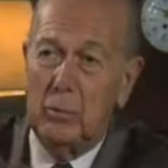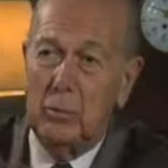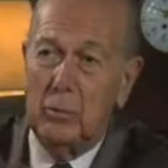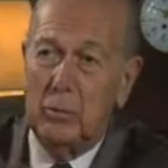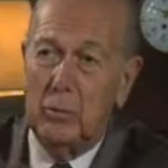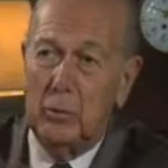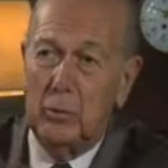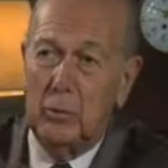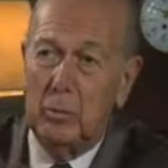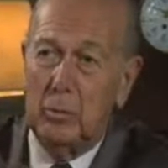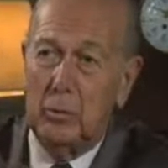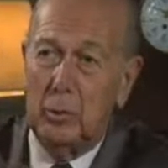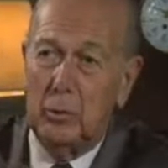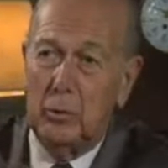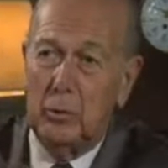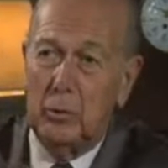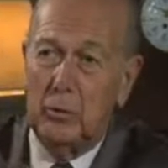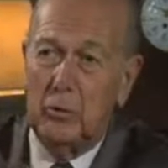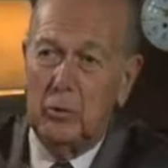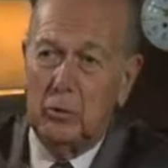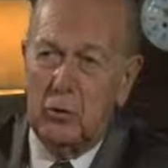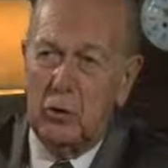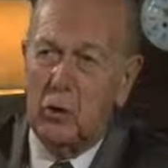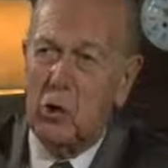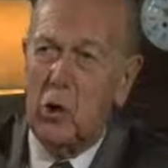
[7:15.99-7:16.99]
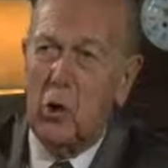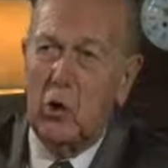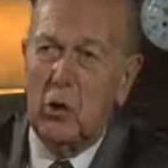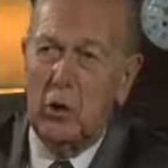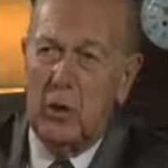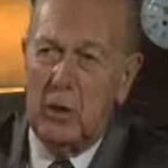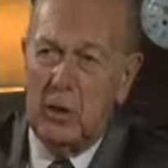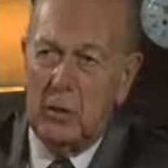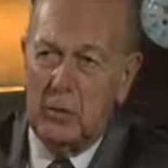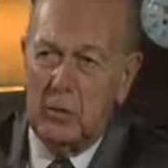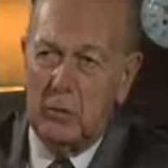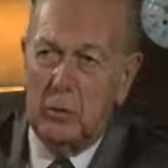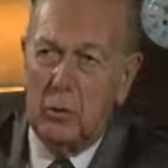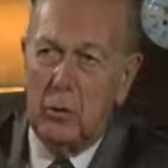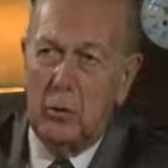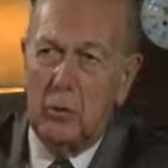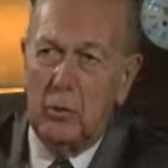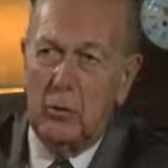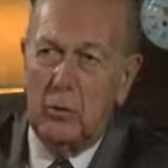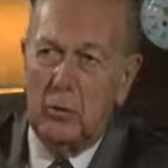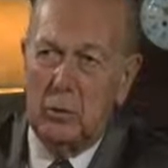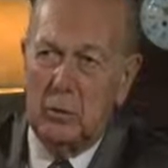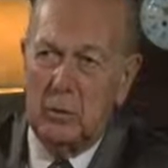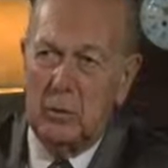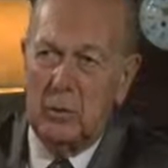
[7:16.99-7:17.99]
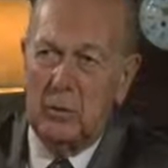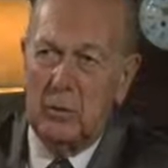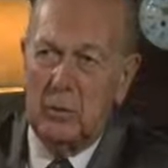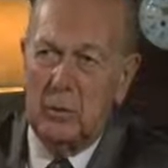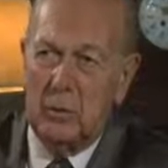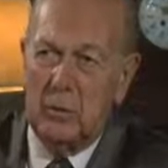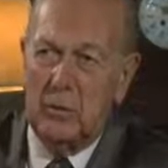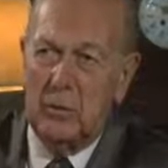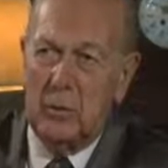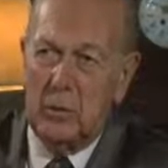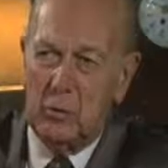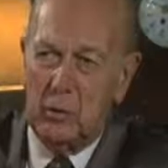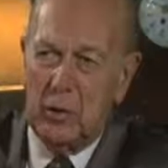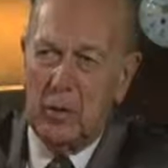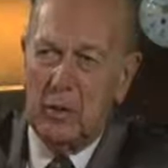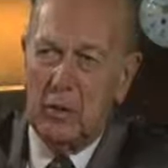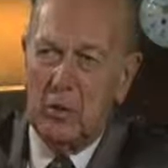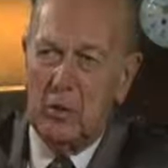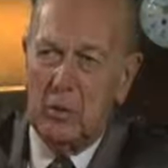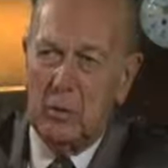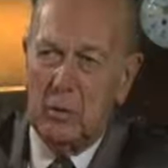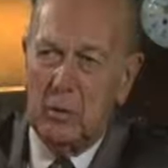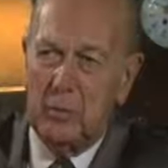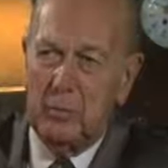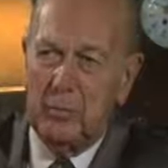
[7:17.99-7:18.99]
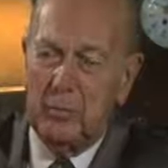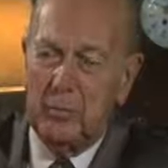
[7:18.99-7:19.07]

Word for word: We supported strongly, of course, with the foundation.